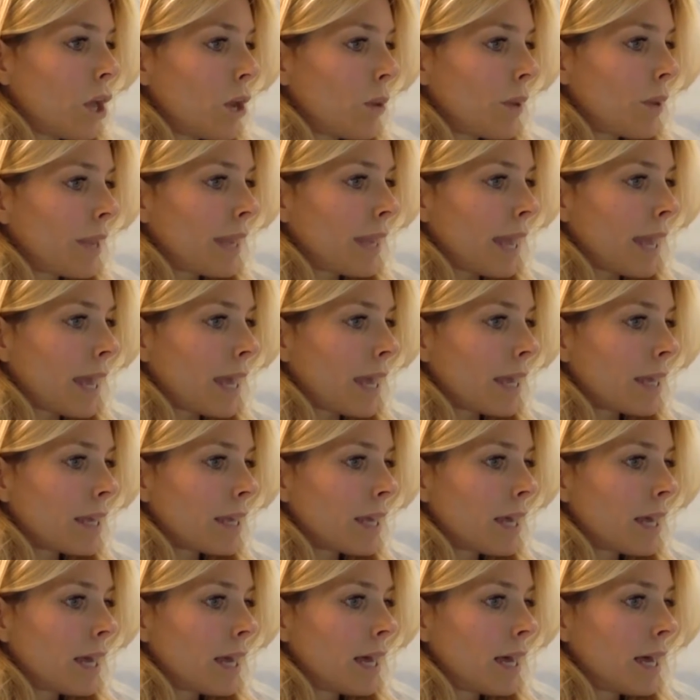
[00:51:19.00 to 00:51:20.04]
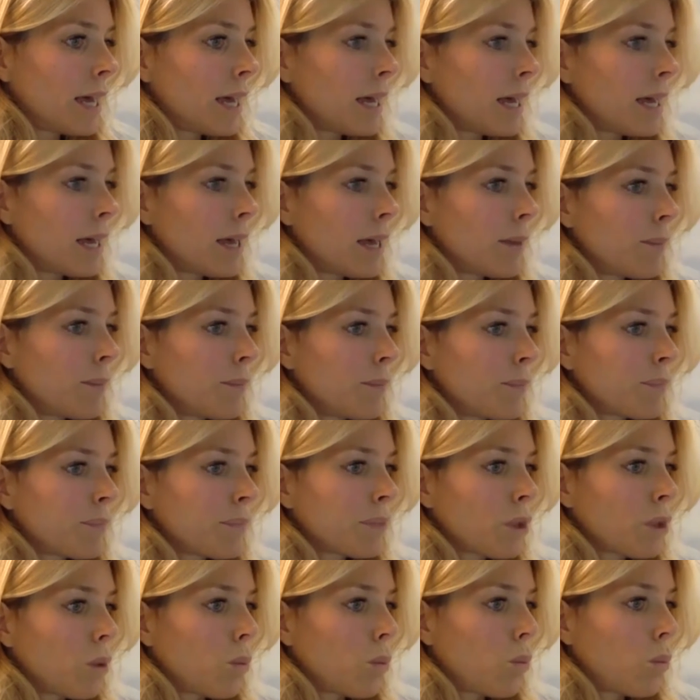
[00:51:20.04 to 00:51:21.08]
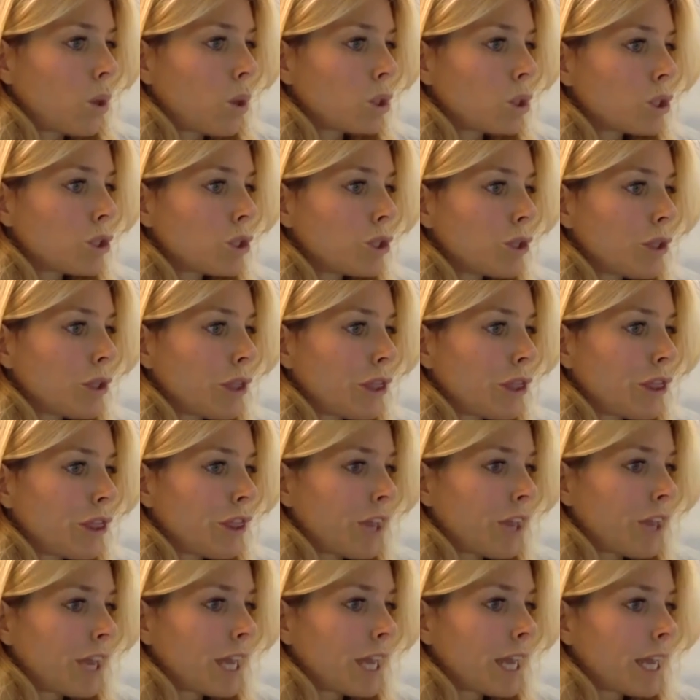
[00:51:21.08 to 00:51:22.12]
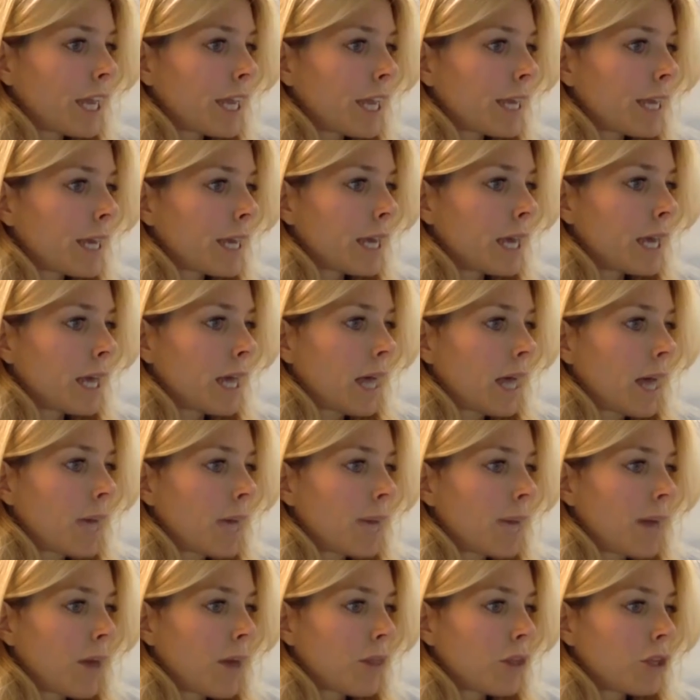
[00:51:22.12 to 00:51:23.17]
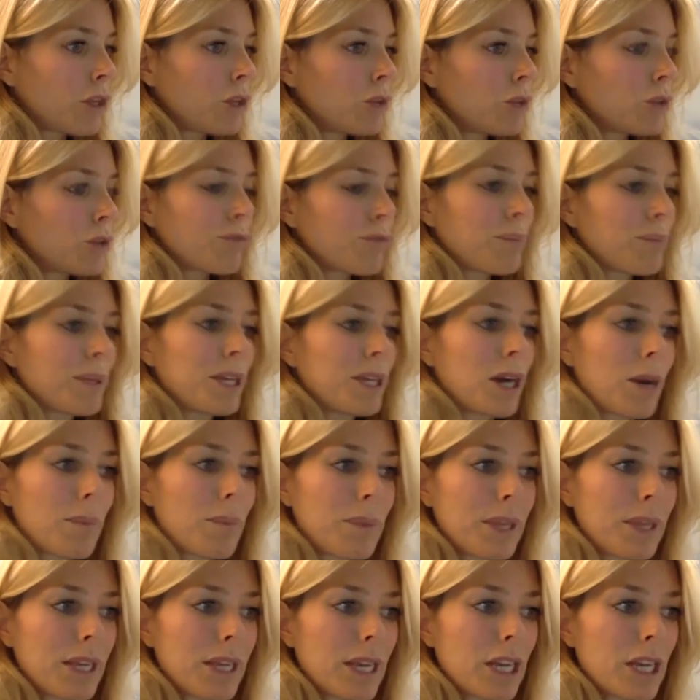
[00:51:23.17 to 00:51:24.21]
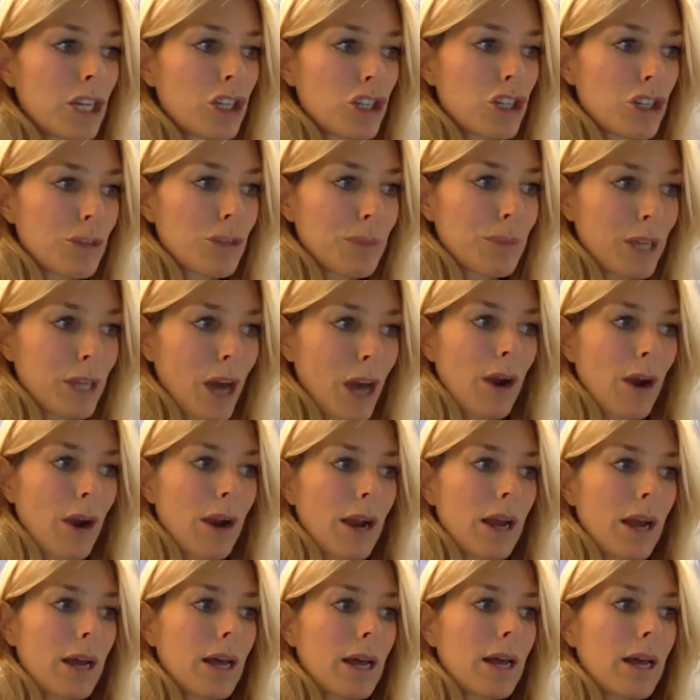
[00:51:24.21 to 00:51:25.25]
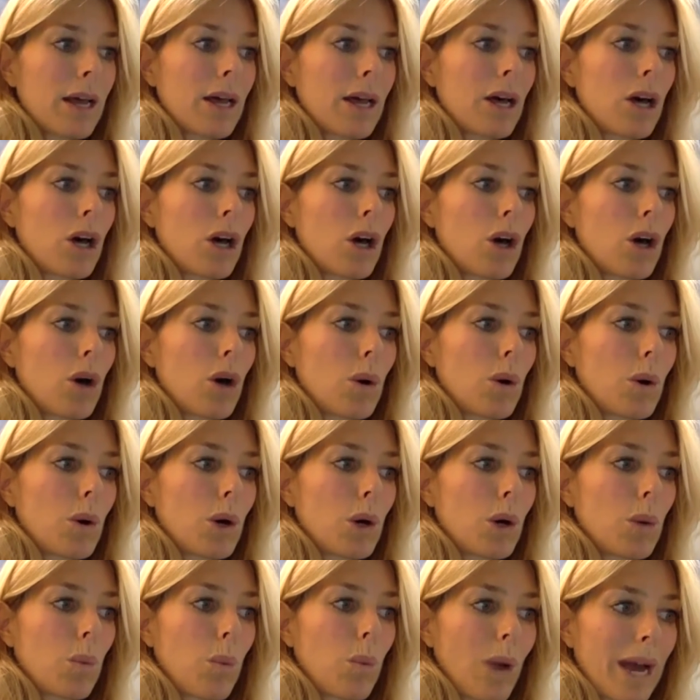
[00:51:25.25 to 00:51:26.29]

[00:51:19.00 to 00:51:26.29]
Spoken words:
Okay, what do you think about the use of PRP and GBR?